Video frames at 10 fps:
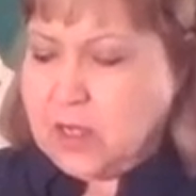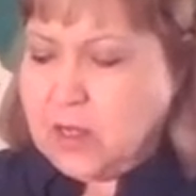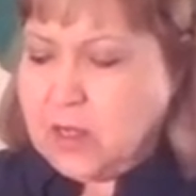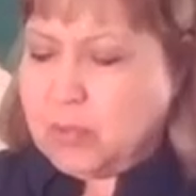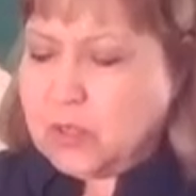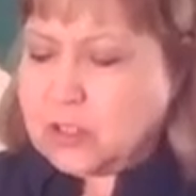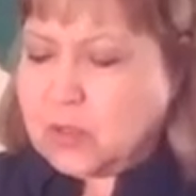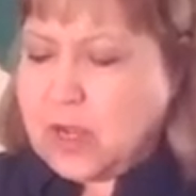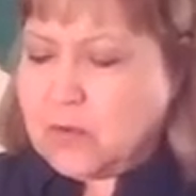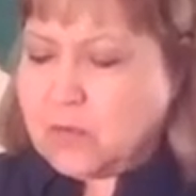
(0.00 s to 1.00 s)
birds
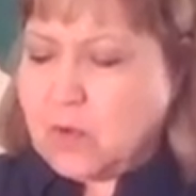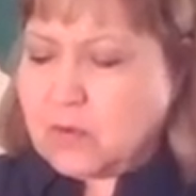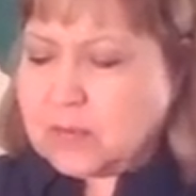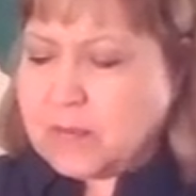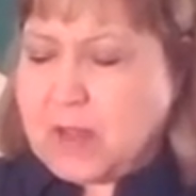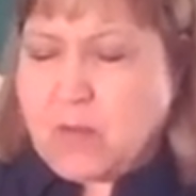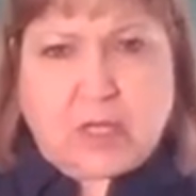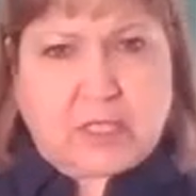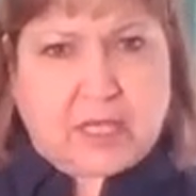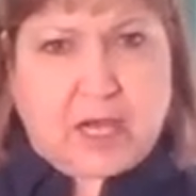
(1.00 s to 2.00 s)
or other rodents might
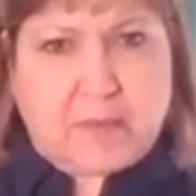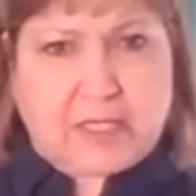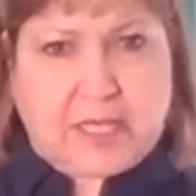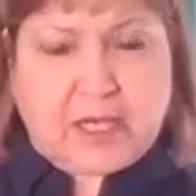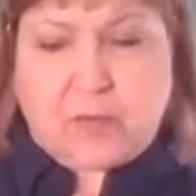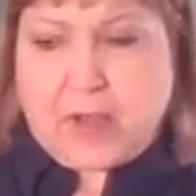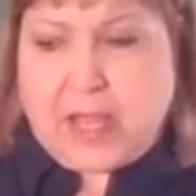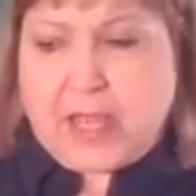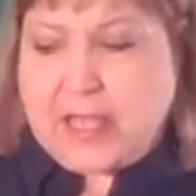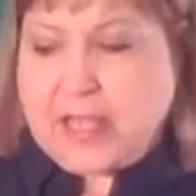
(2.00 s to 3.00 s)
want to come and take
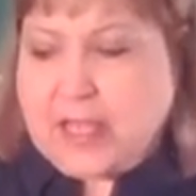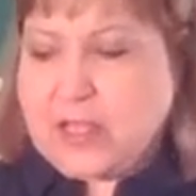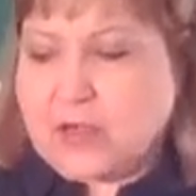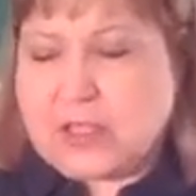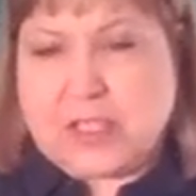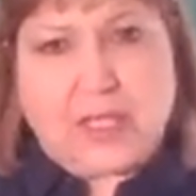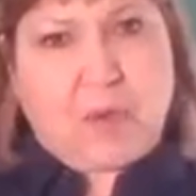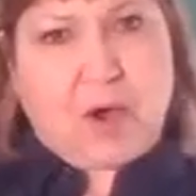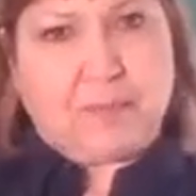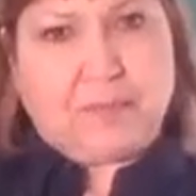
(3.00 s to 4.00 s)
away your seed
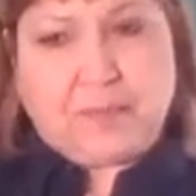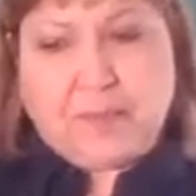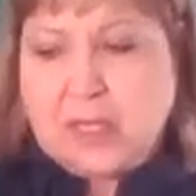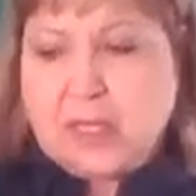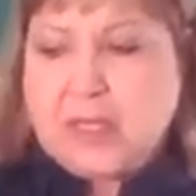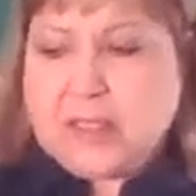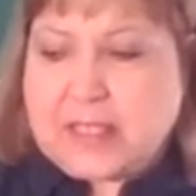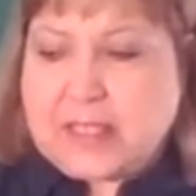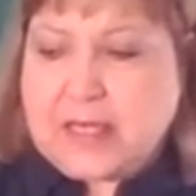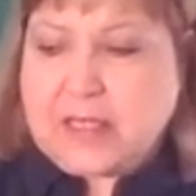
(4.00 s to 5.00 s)
balm.
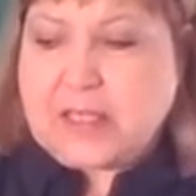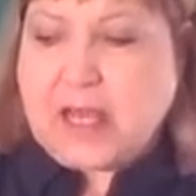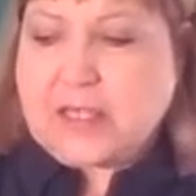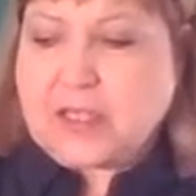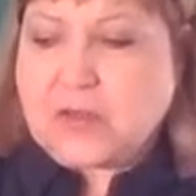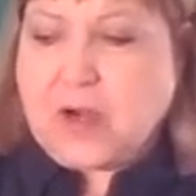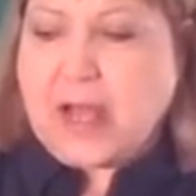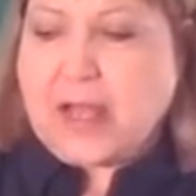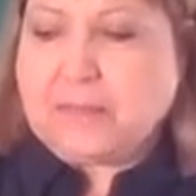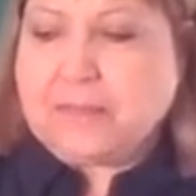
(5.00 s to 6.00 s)
Set it aside to
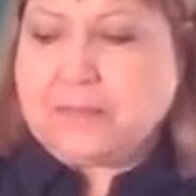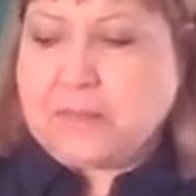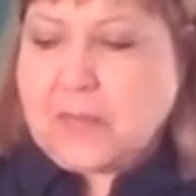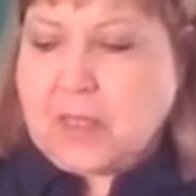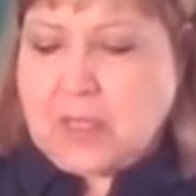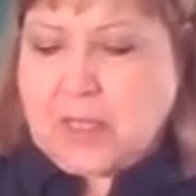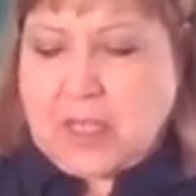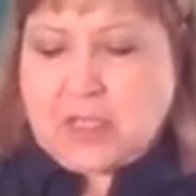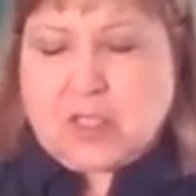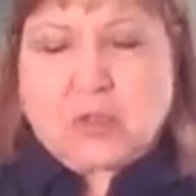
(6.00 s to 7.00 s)
dry.
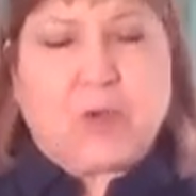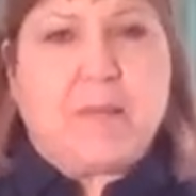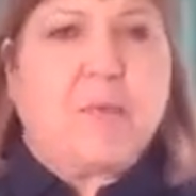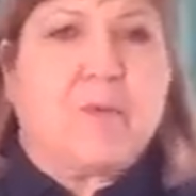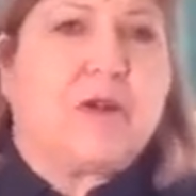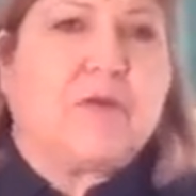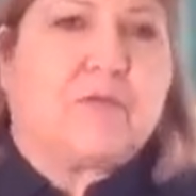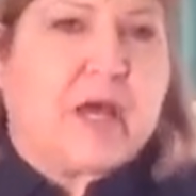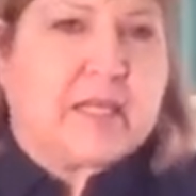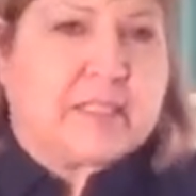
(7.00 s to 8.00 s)
So what about
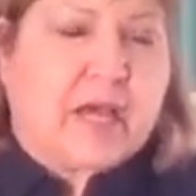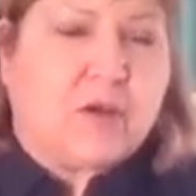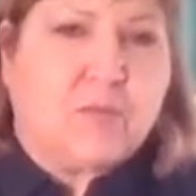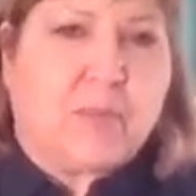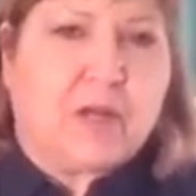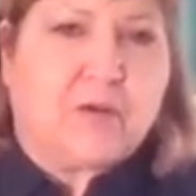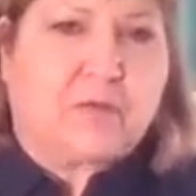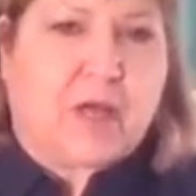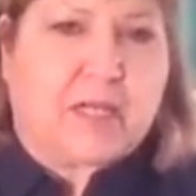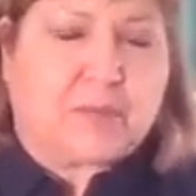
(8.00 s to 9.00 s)
butterflies? How do
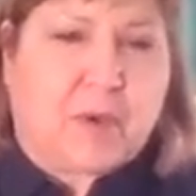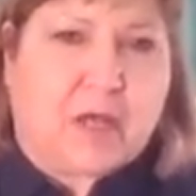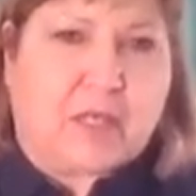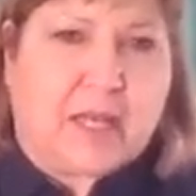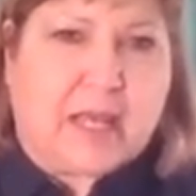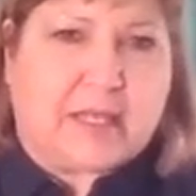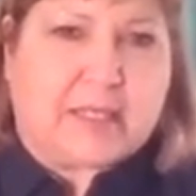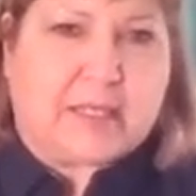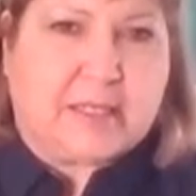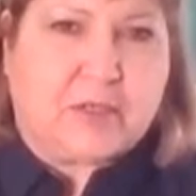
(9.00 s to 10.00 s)
butterflies pollinate,
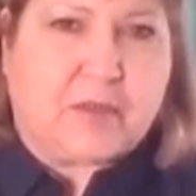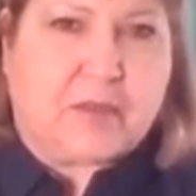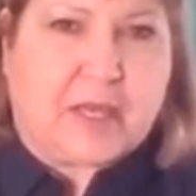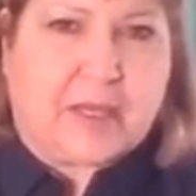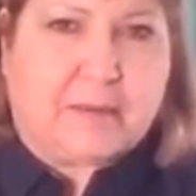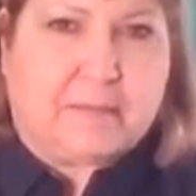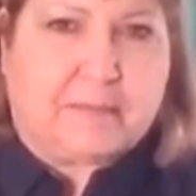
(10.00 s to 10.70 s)
do you think?